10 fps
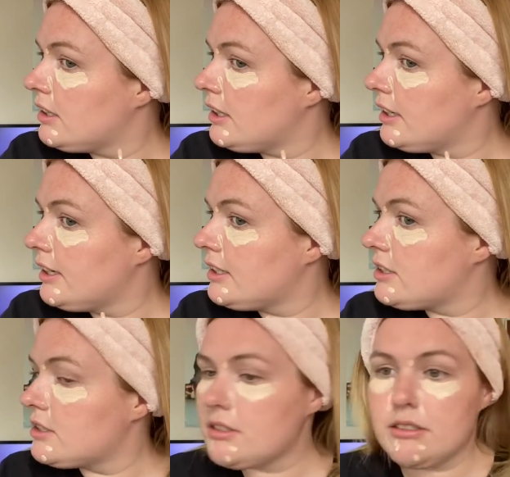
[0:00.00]
it's
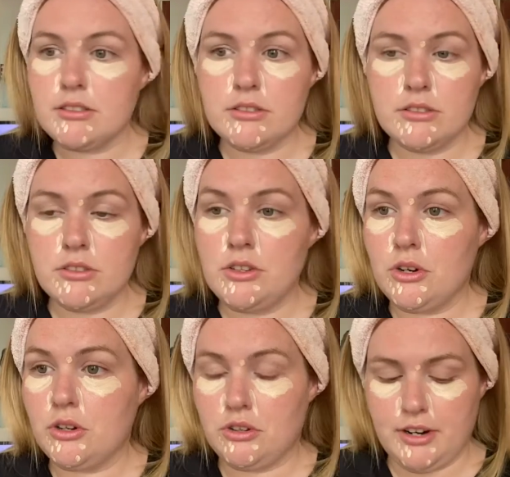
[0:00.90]

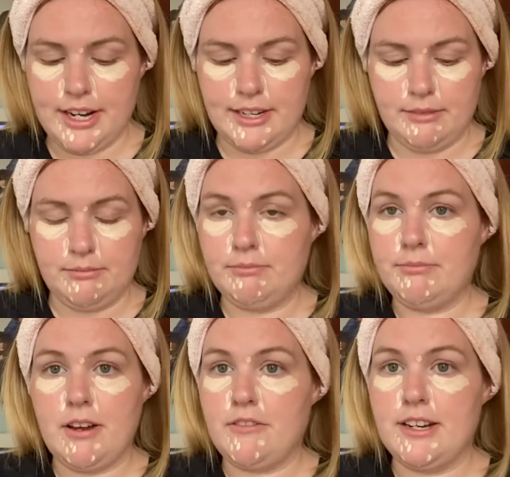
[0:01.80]
not great,
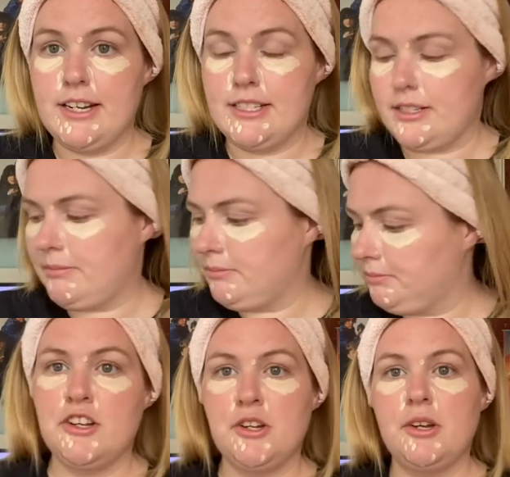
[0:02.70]
it really isn't.
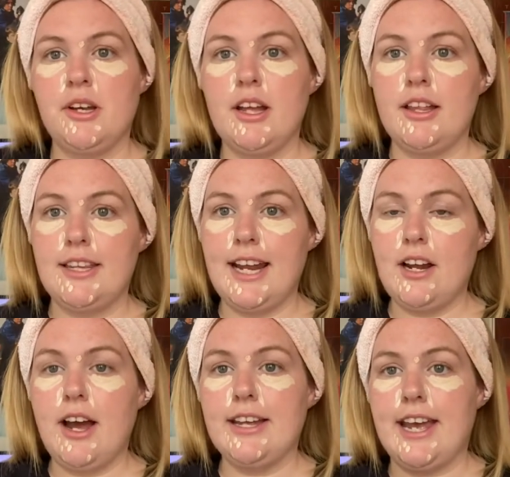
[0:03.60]
Then
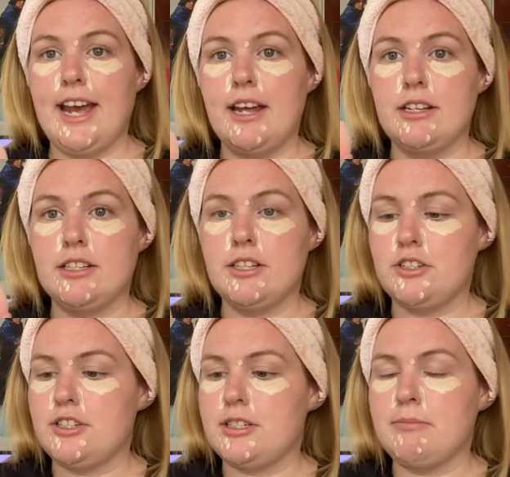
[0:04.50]
I get
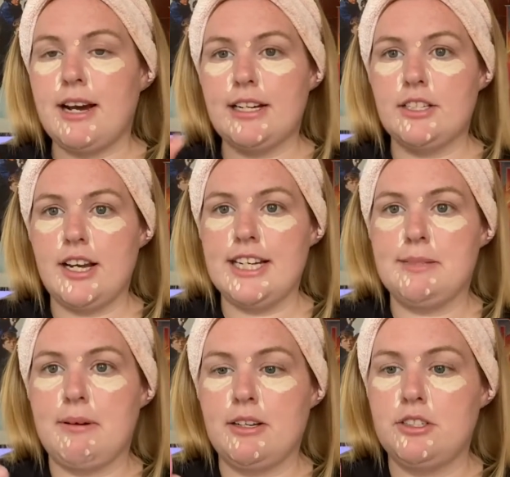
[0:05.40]
just my dirty
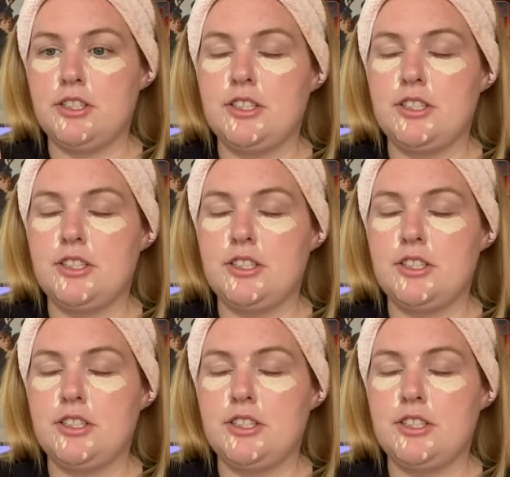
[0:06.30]
sponge